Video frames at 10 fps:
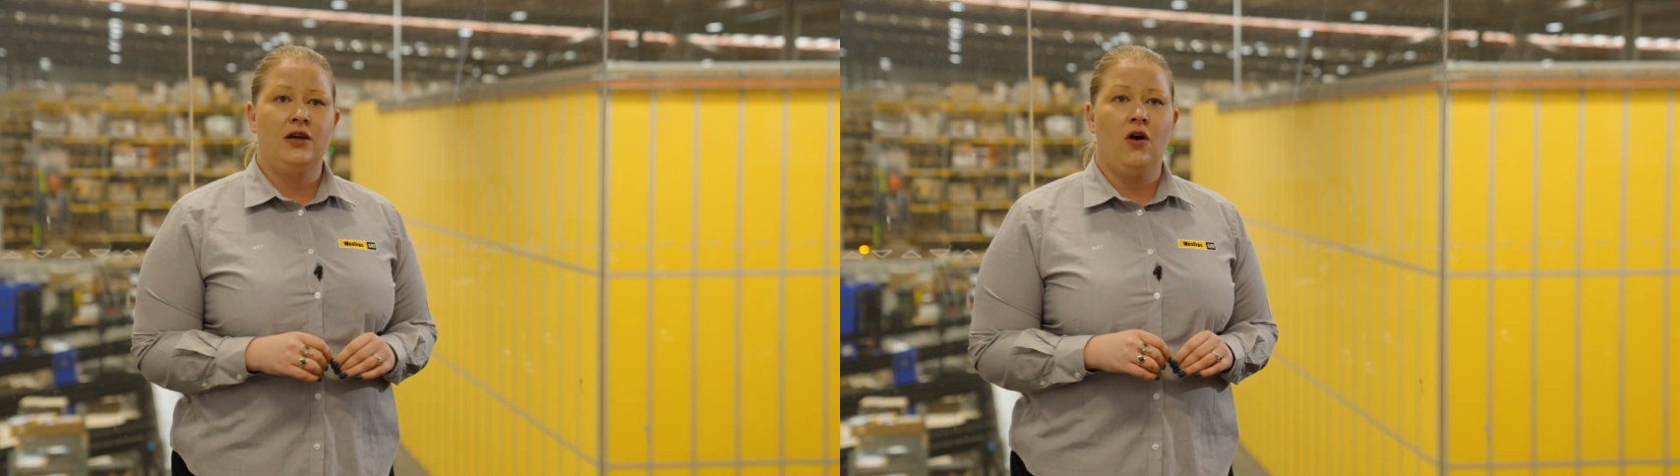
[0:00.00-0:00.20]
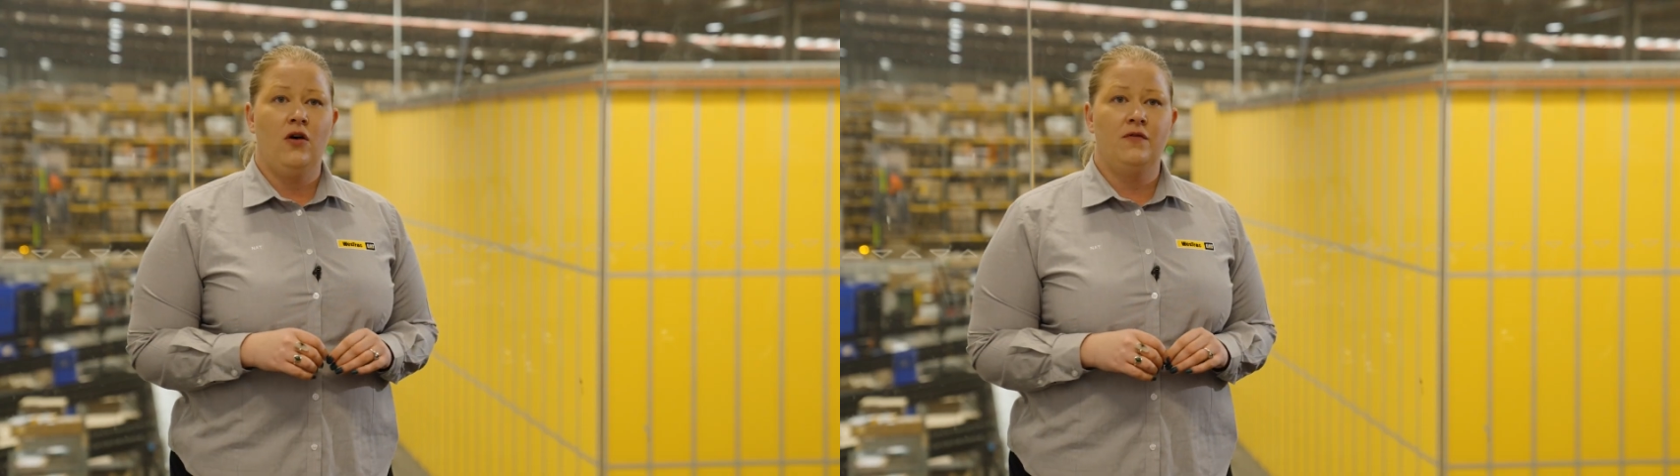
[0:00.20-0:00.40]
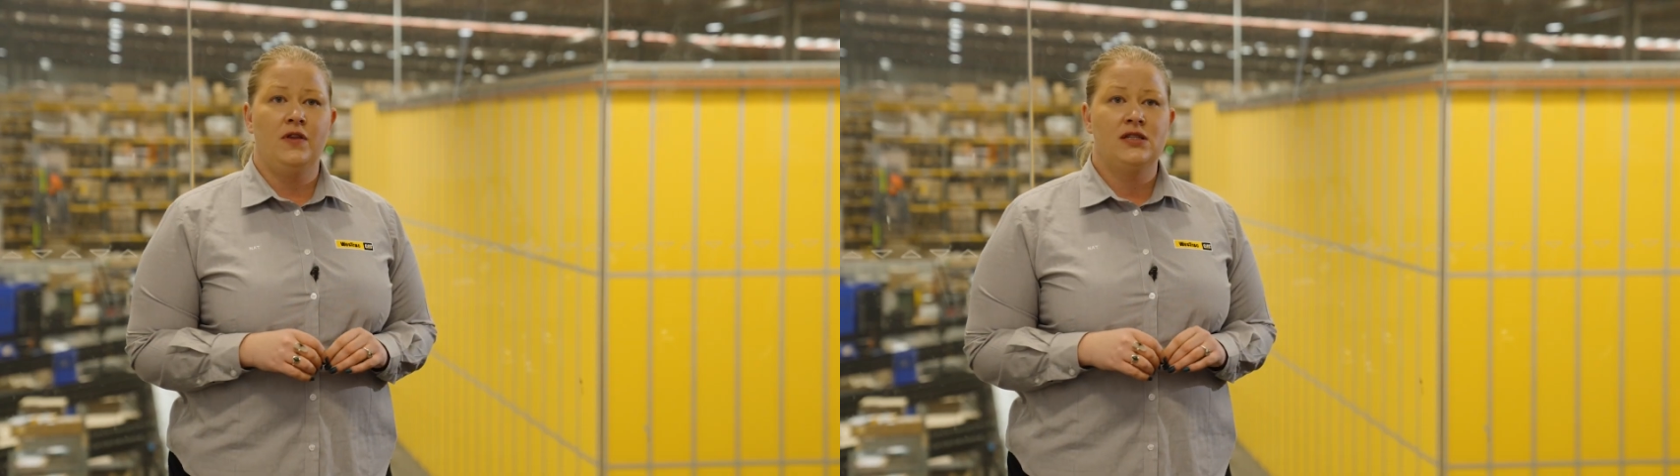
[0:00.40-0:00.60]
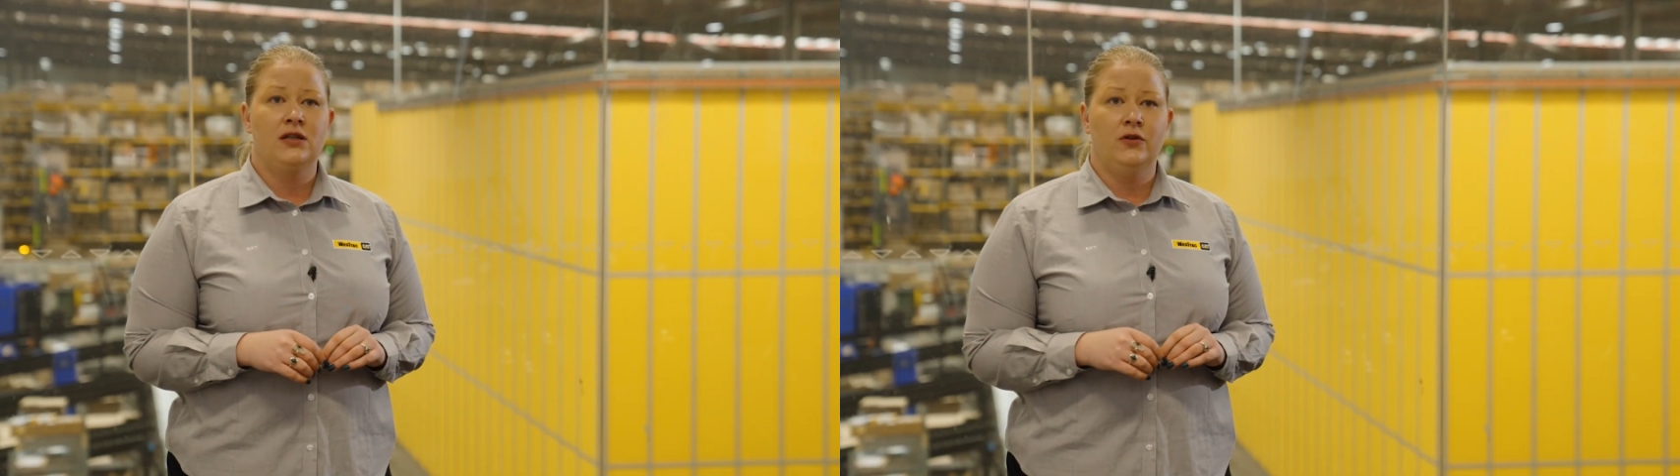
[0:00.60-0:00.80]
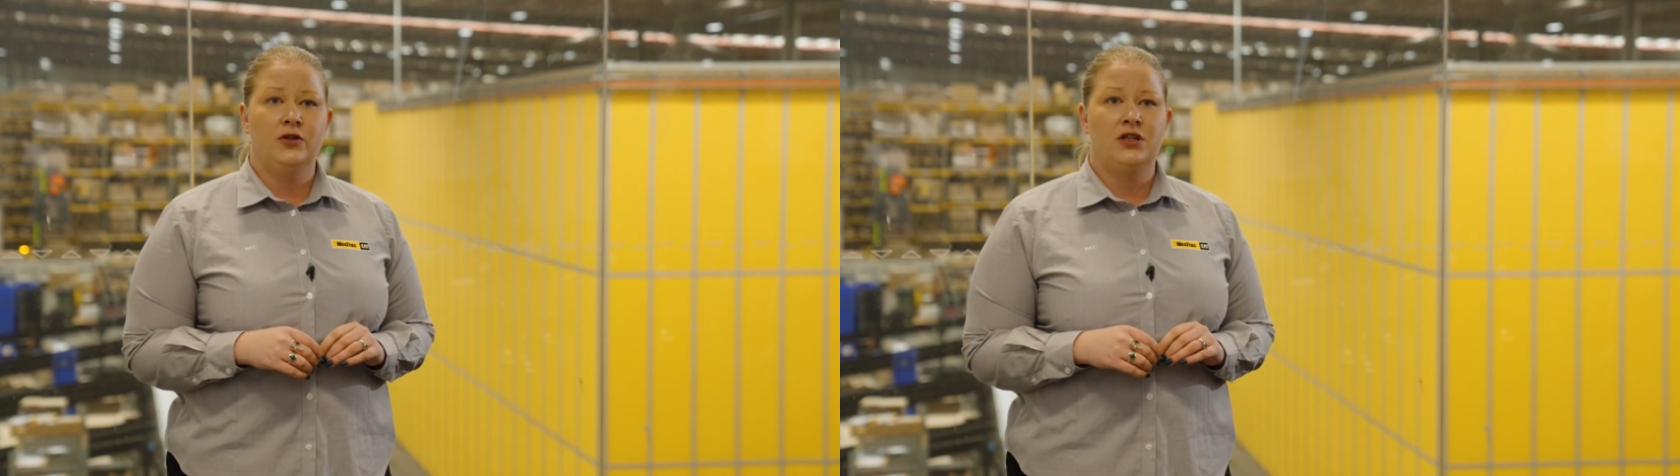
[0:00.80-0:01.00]
of the
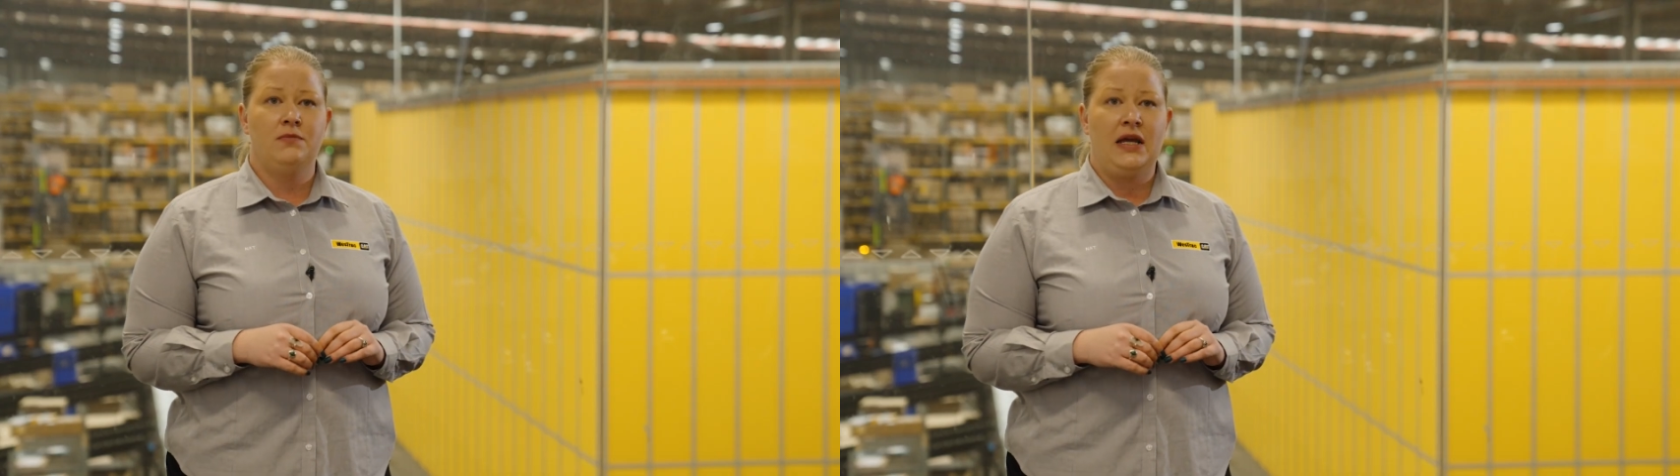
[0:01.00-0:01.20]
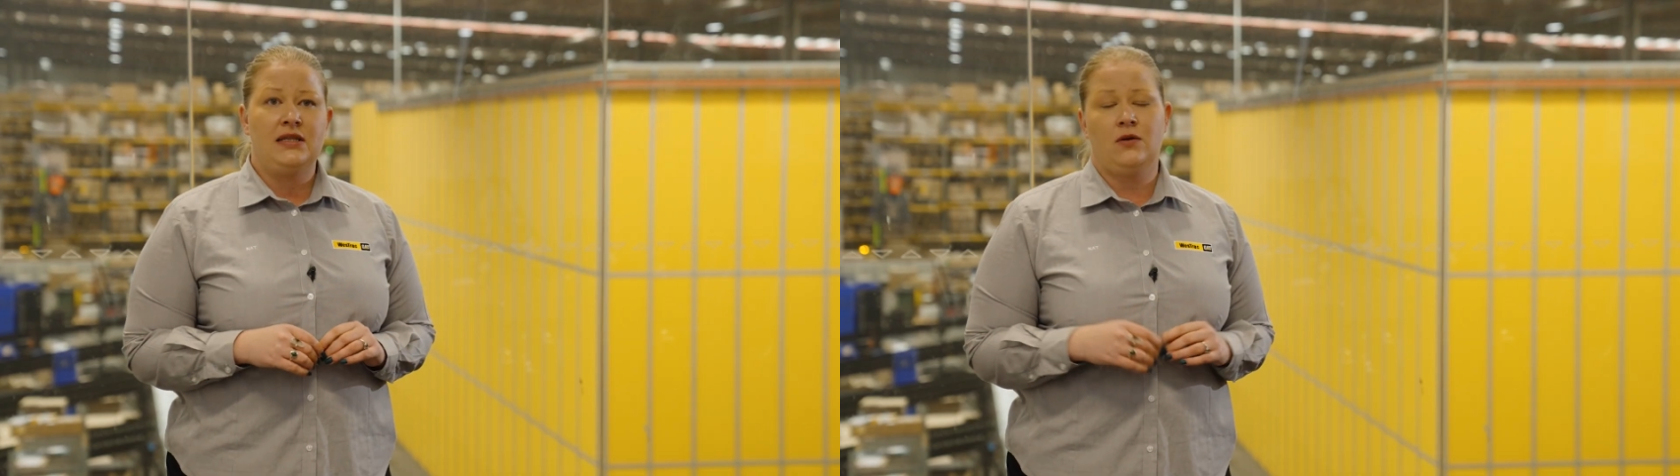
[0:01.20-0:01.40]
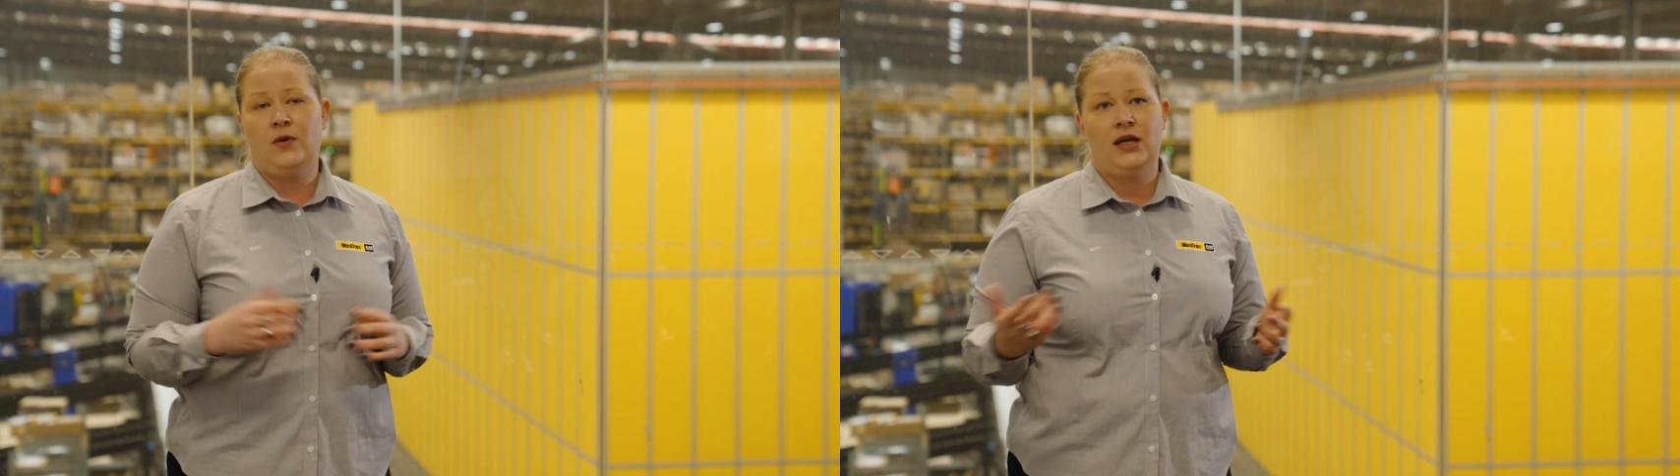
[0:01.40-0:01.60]
solution means that we